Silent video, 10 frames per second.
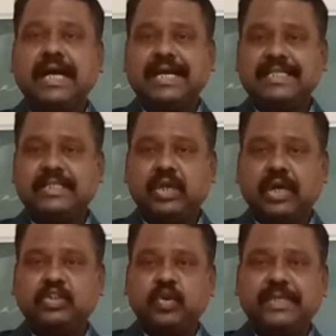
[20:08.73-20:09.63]
And its
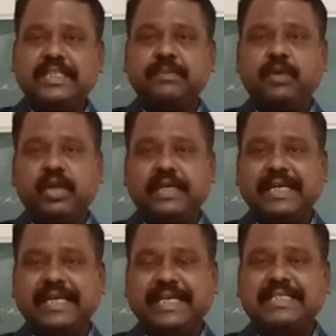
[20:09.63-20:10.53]
gross domestic product
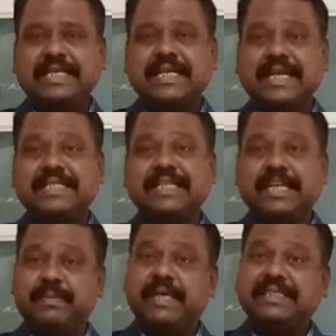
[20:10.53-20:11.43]
increased, real
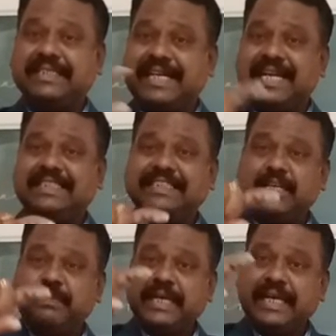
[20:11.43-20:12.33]
GDP. Real
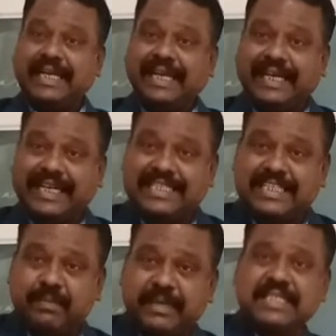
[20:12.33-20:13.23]
GDP
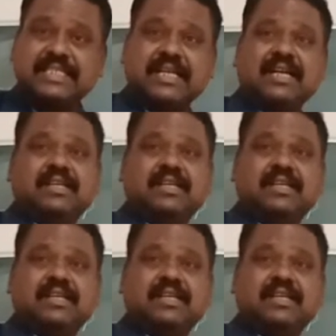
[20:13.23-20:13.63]
increased means